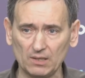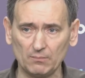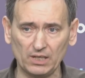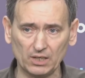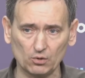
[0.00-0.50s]

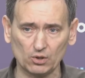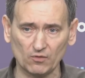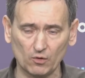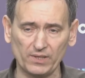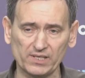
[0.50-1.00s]
In this
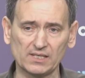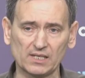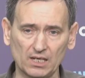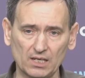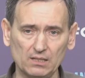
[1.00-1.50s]
regard, we
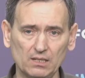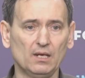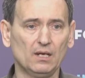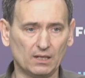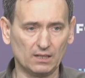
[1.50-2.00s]
see
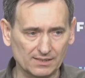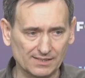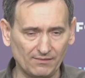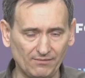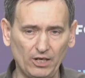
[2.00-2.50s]
that the
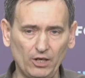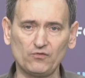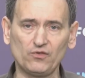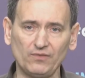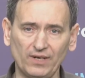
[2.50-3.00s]
official
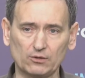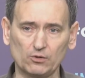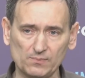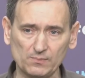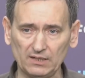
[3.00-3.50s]

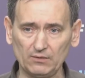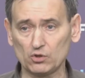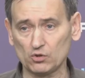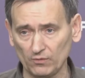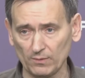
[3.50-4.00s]
representatives
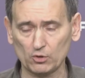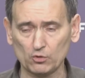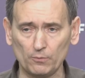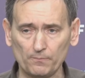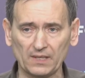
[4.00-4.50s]
of the
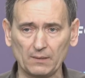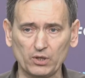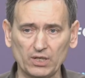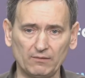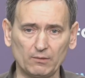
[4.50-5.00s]
European
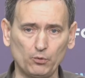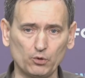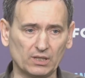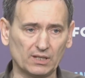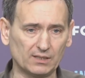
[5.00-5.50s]
countries,
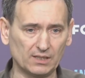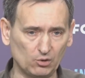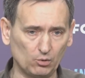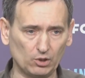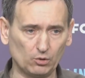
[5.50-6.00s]
they
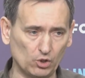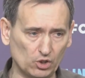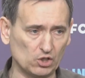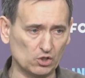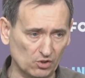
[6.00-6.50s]

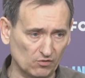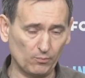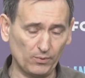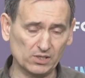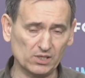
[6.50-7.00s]
already
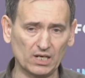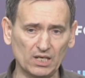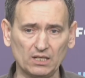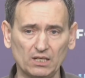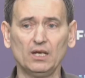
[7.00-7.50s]
state
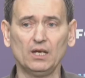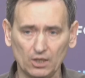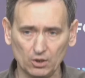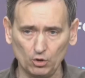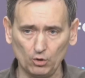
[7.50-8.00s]
that
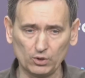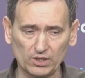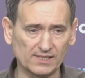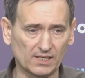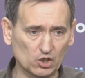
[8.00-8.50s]
should
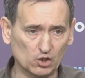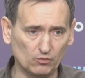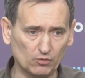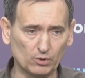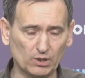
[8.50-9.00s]
Putin
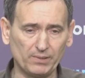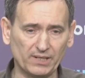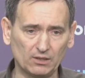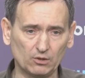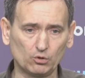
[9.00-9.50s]
appear
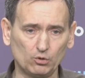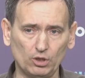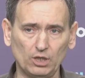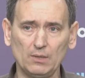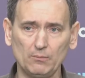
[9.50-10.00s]
in
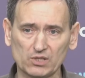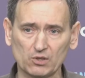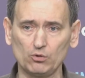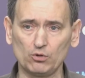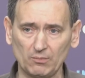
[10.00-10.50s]
one of
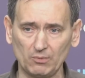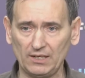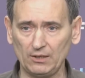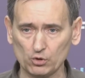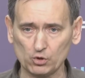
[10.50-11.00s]
those
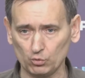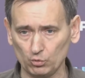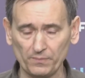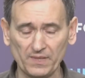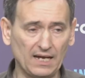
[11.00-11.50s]
countries,
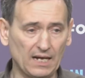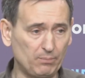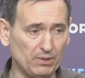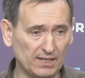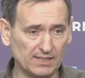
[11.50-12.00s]
he will
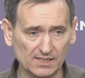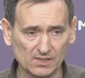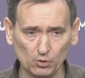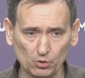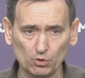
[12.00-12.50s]
be
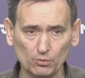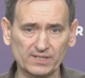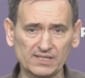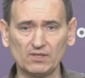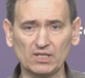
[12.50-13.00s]
arrested
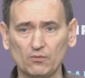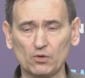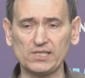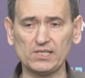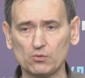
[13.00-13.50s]
and handed
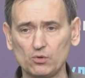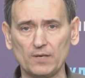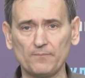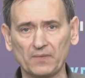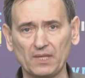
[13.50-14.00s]
over to
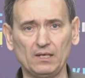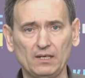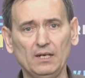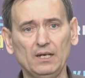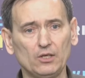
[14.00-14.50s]
the
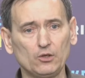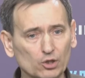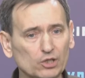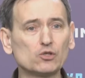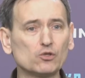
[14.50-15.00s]
International Criminal
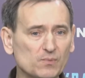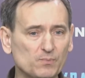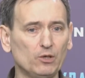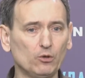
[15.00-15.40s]
Court.